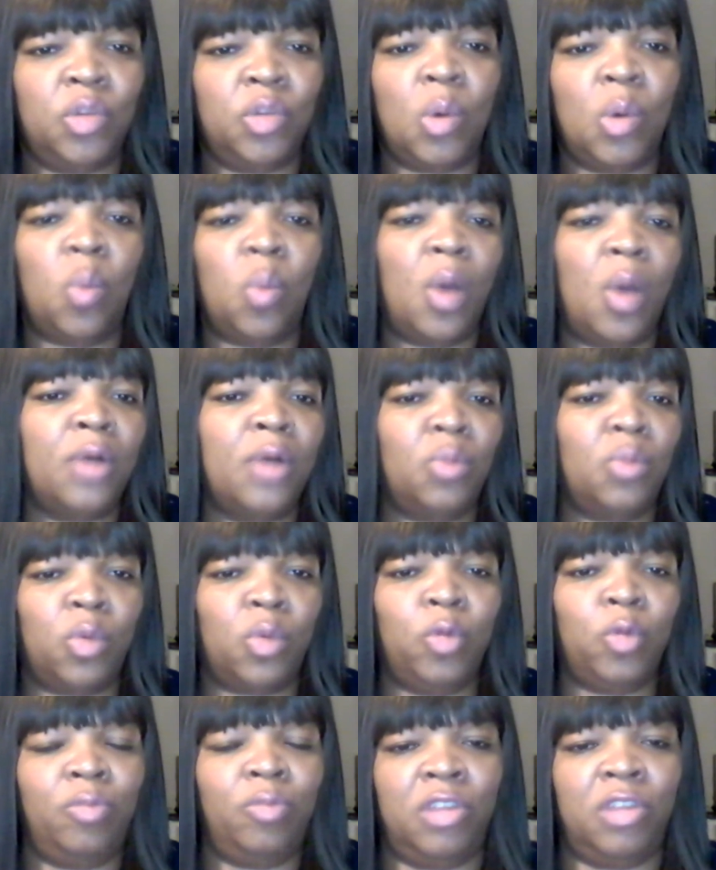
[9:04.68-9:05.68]
a
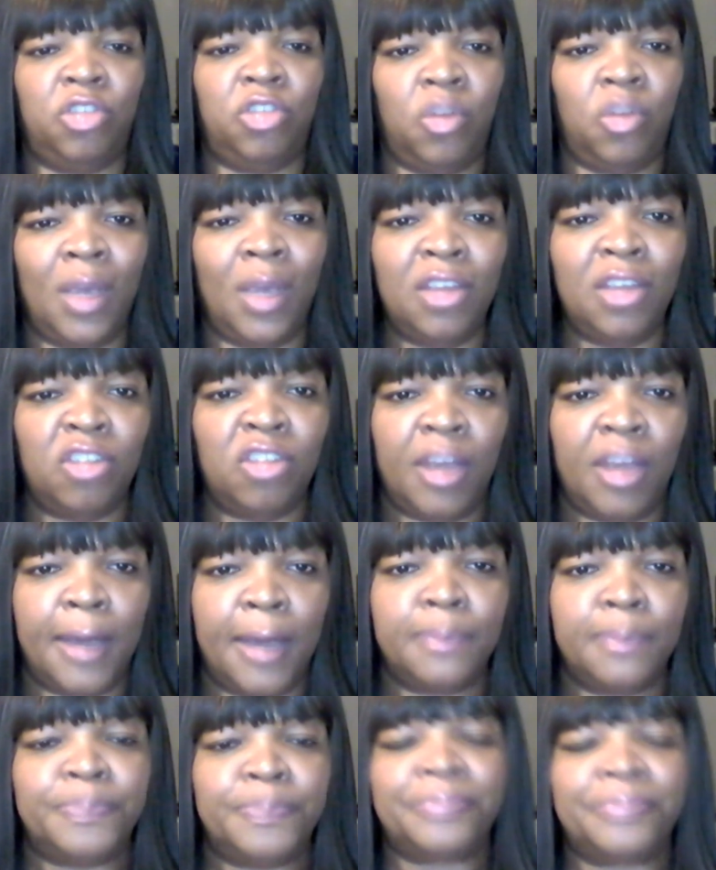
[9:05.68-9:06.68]
one-room
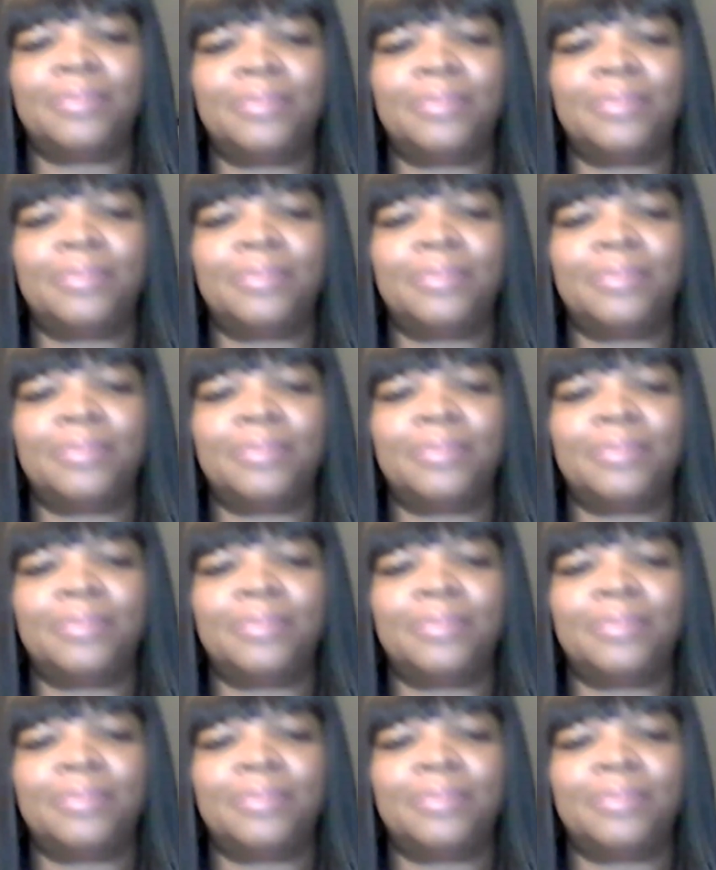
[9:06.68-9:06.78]
situation,